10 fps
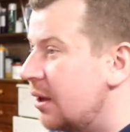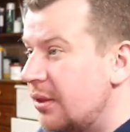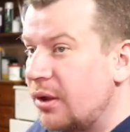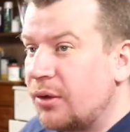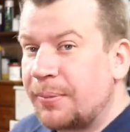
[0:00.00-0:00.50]

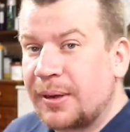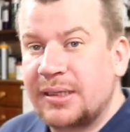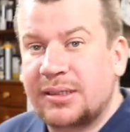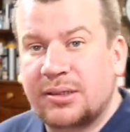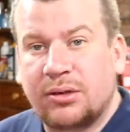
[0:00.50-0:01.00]
the whole
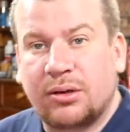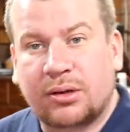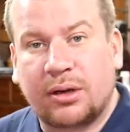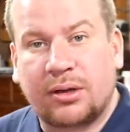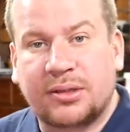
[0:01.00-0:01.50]
place will
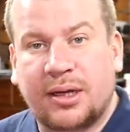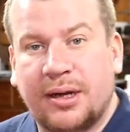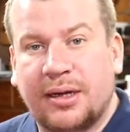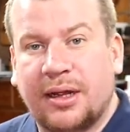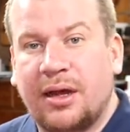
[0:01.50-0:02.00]
look a lot
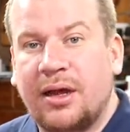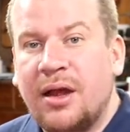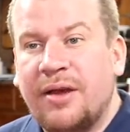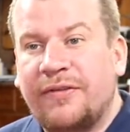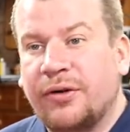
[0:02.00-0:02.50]
tidier
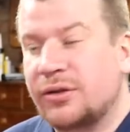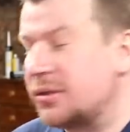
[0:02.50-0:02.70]
for